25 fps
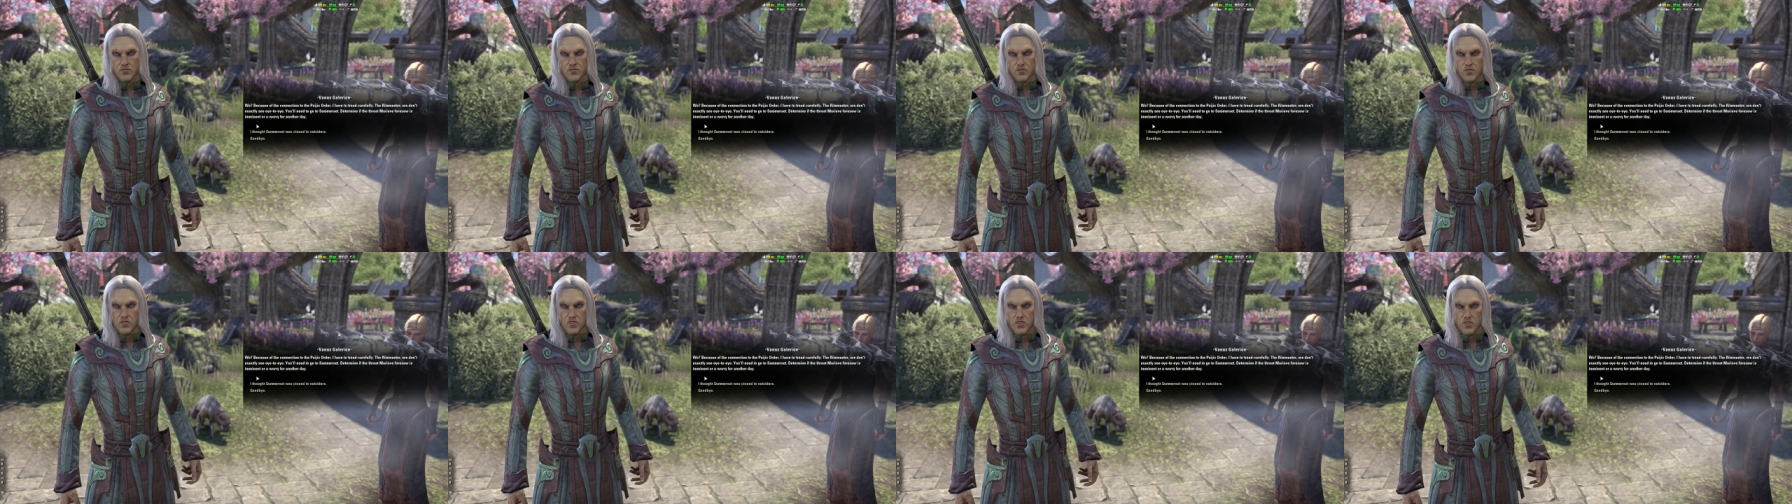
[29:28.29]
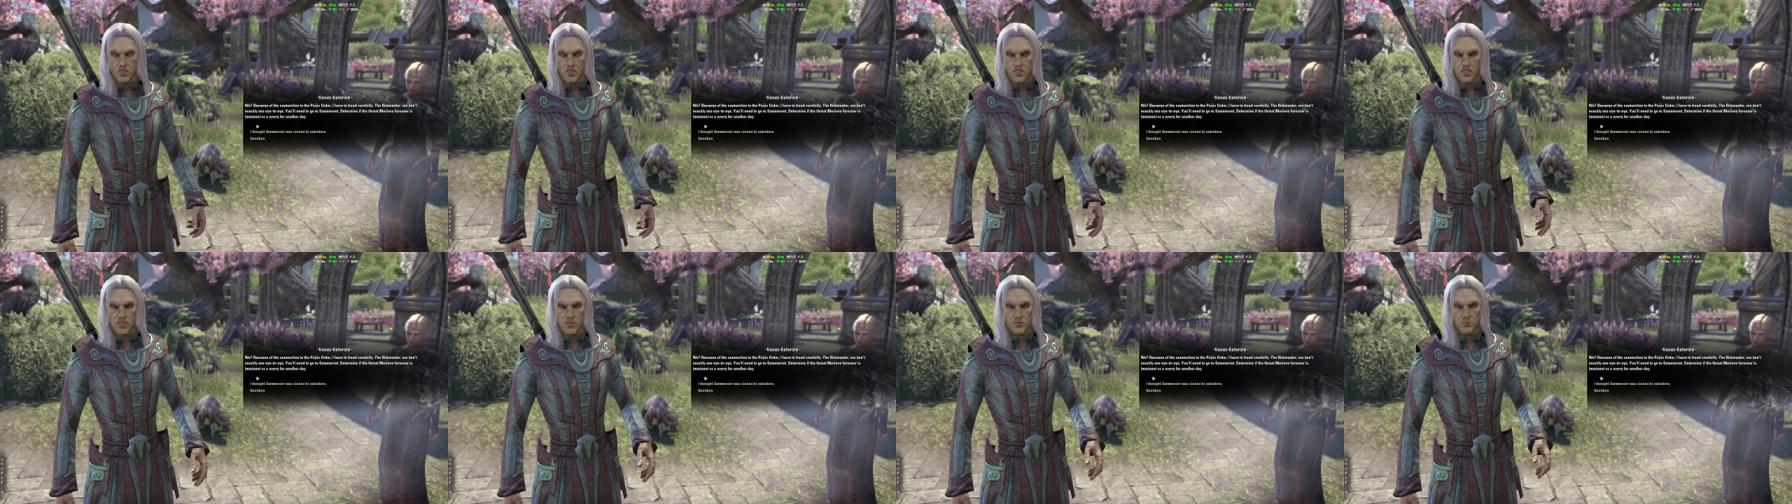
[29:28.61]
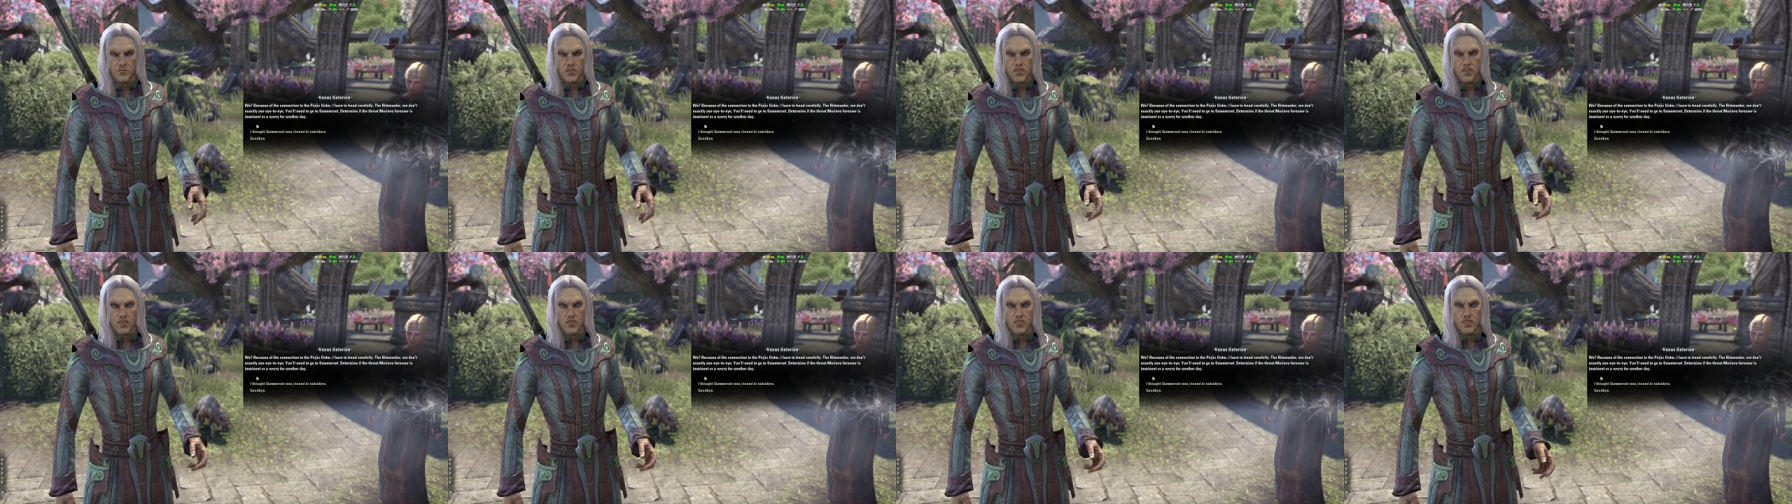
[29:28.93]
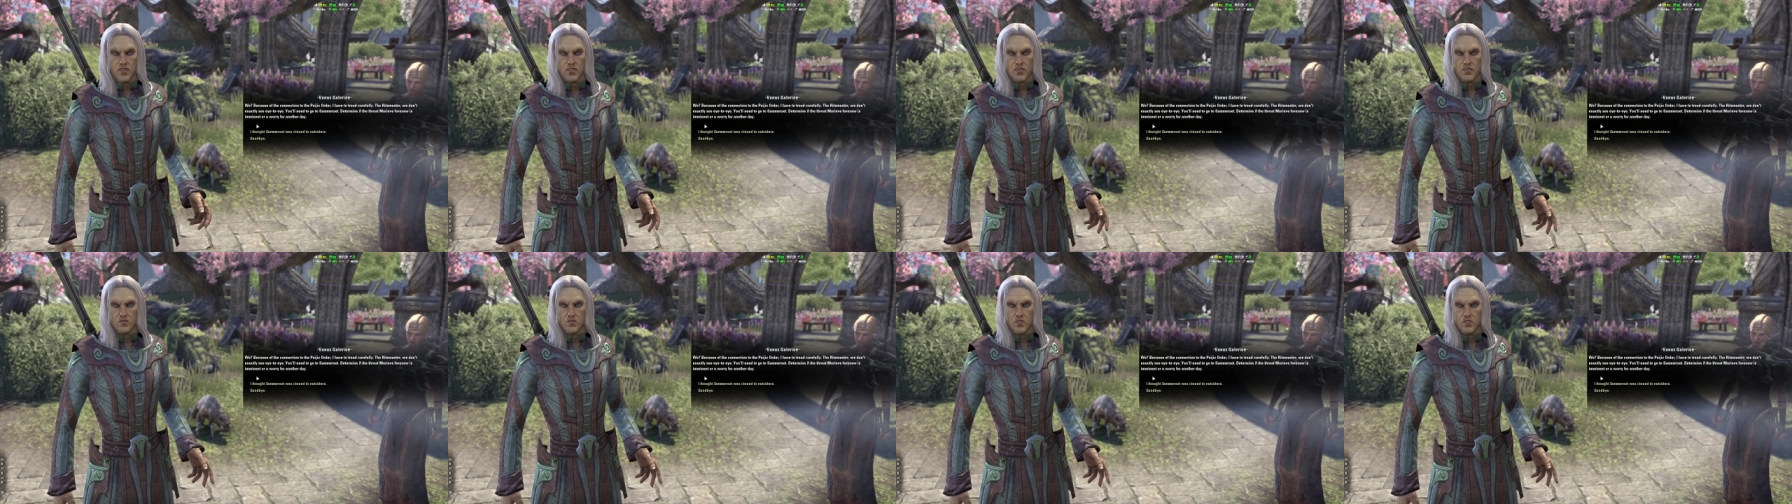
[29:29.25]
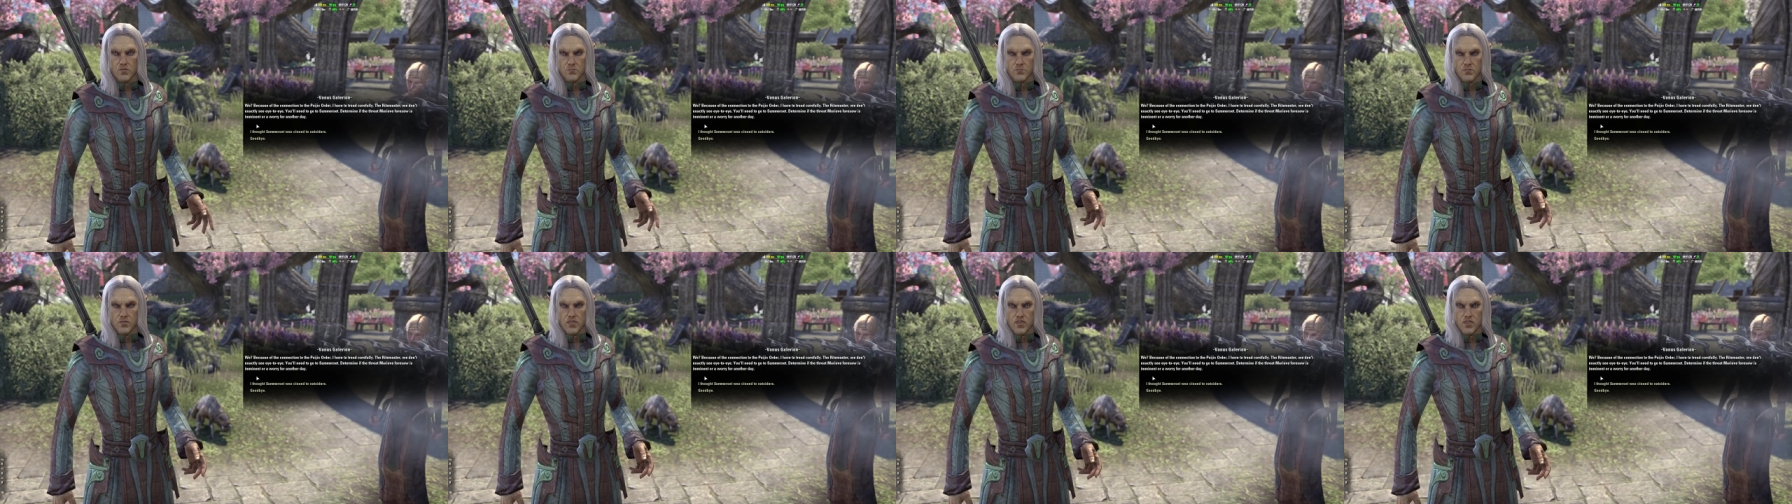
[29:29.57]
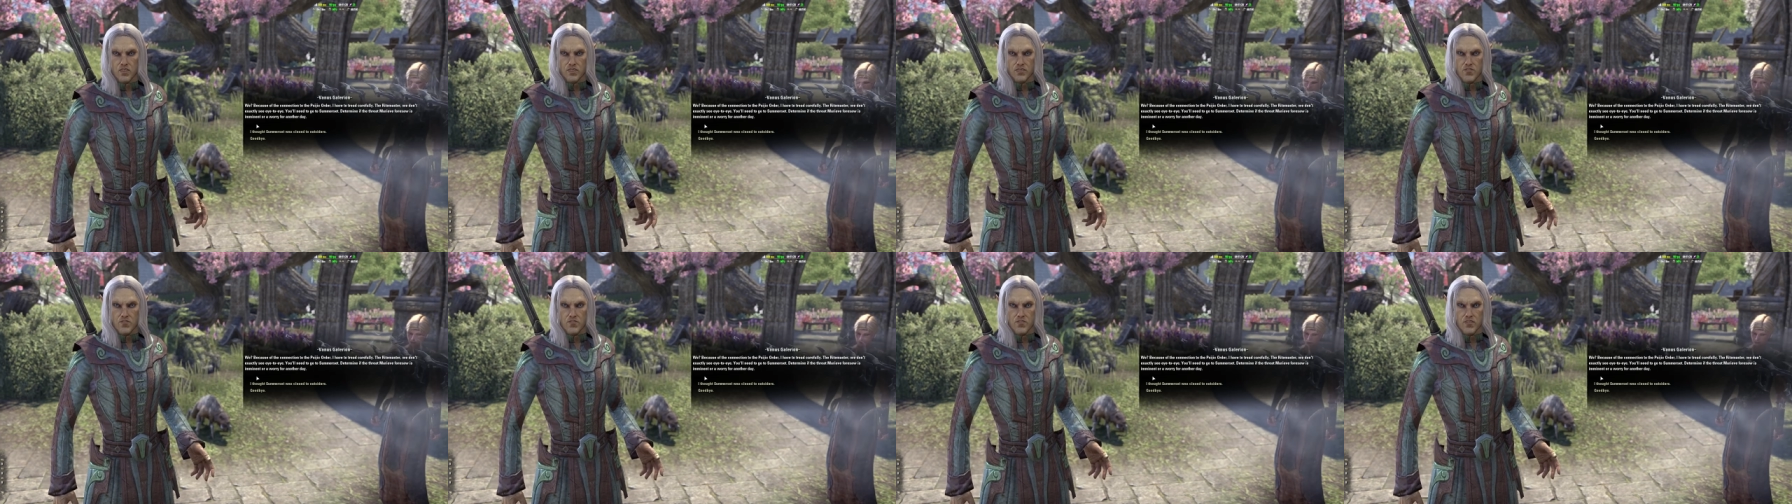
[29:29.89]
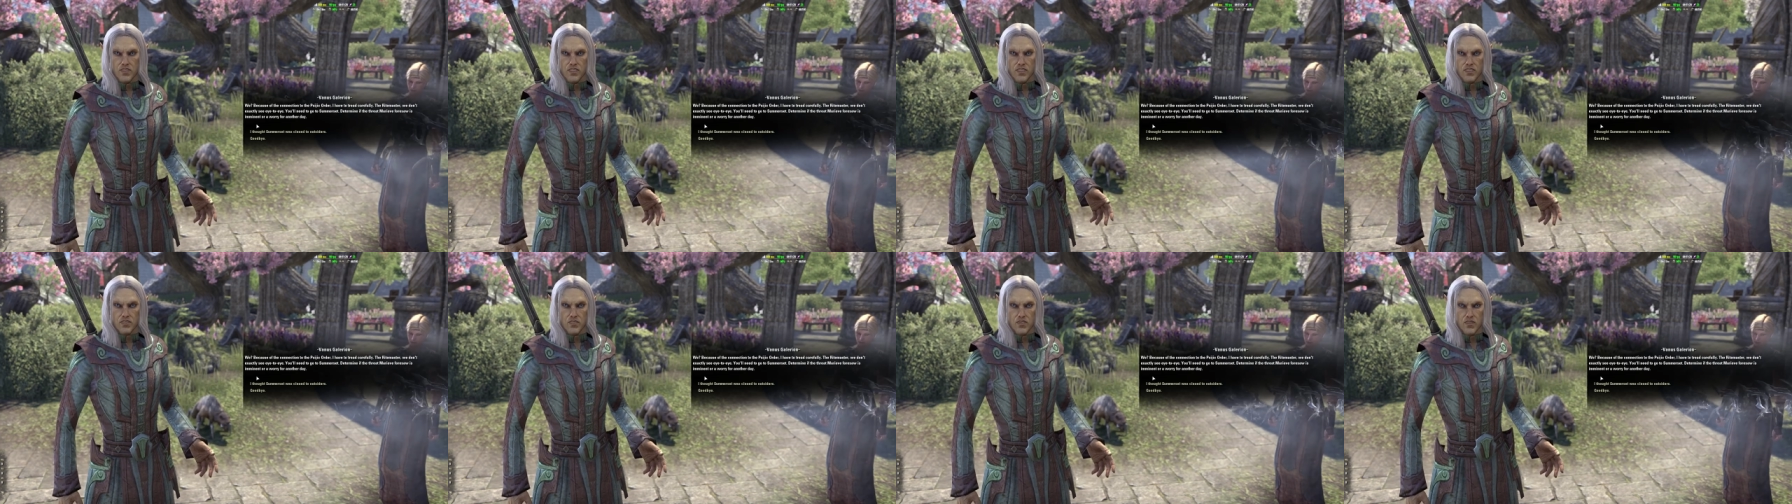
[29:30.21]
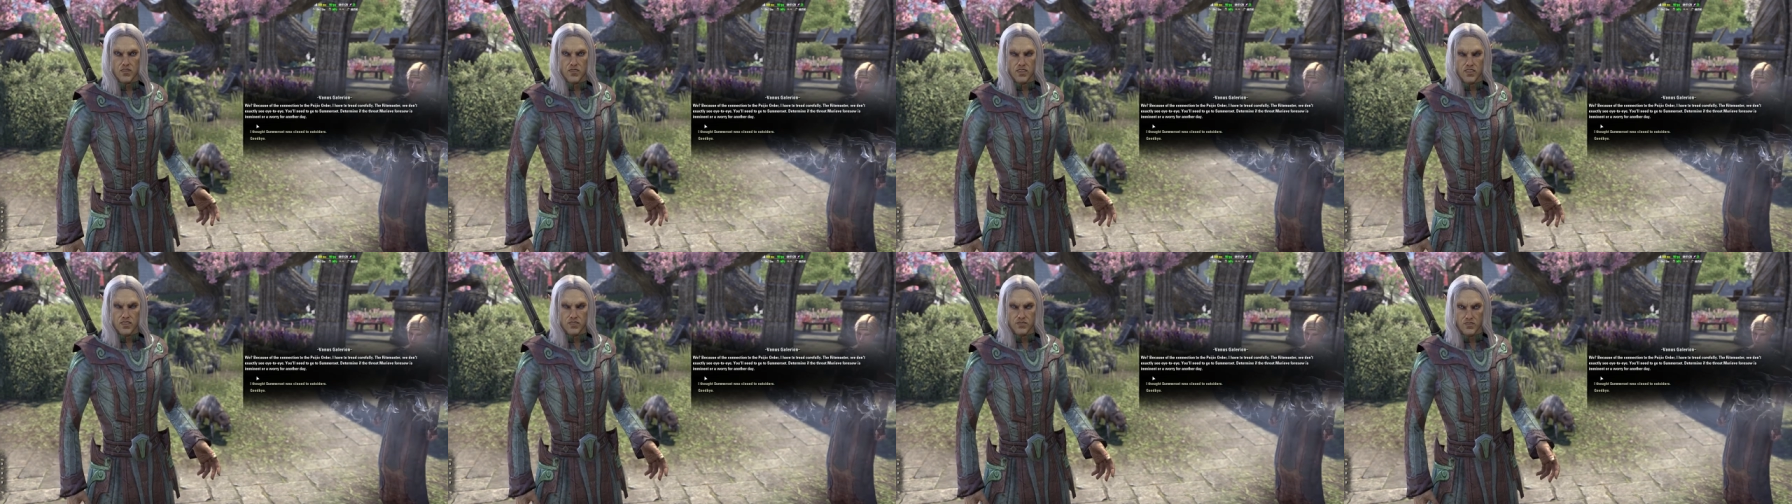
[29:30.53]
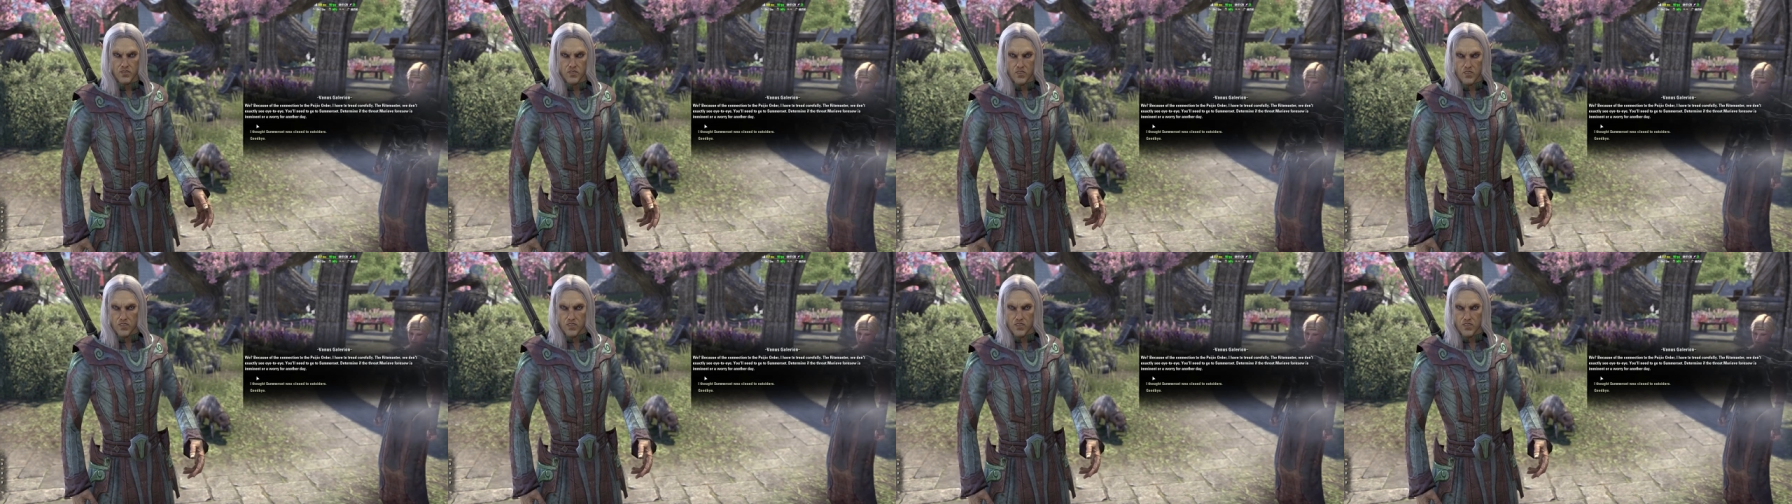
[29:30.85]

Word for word: Okay. Determine if the threat Mariv foresaw is